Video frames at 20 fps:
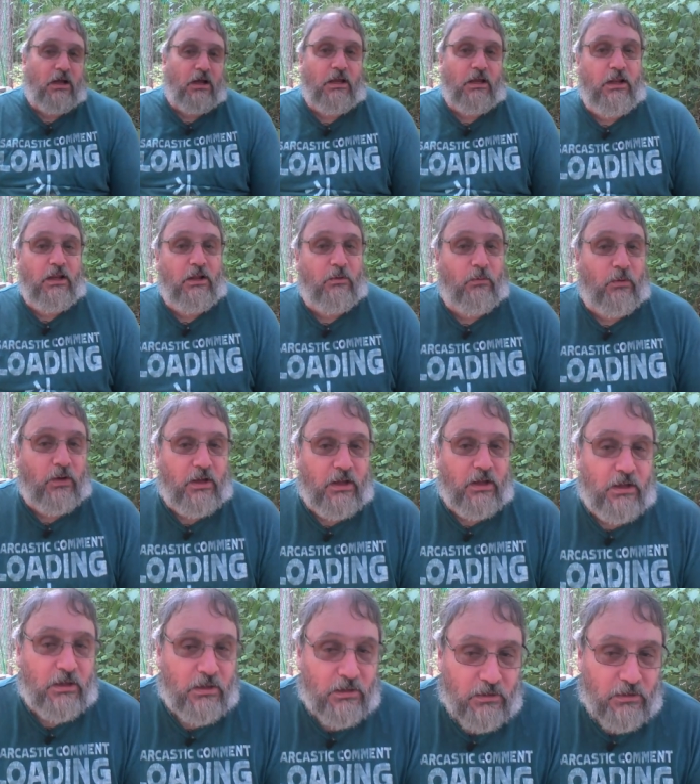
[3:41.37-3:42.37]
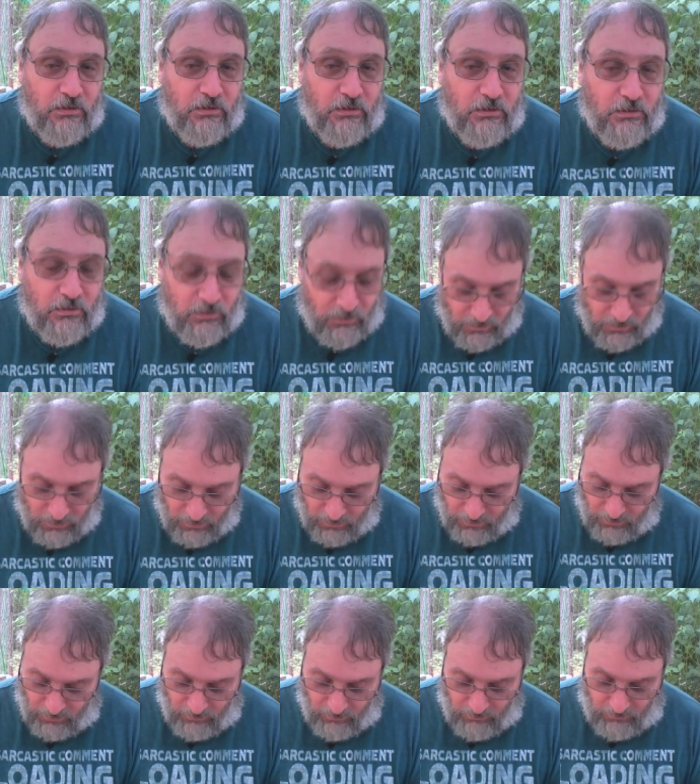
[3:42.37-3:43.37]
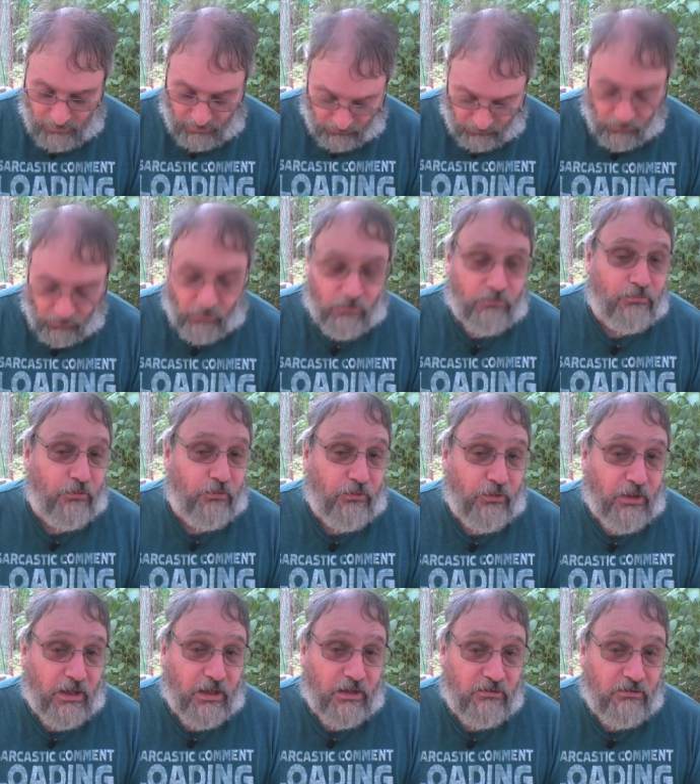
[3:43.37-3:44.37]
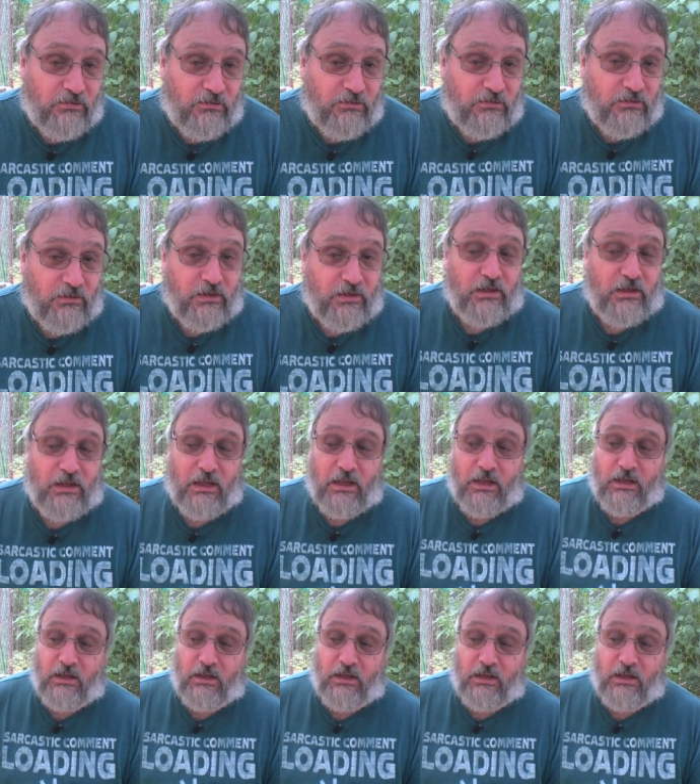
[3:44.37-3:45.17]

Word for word: Anyway, that's all for that.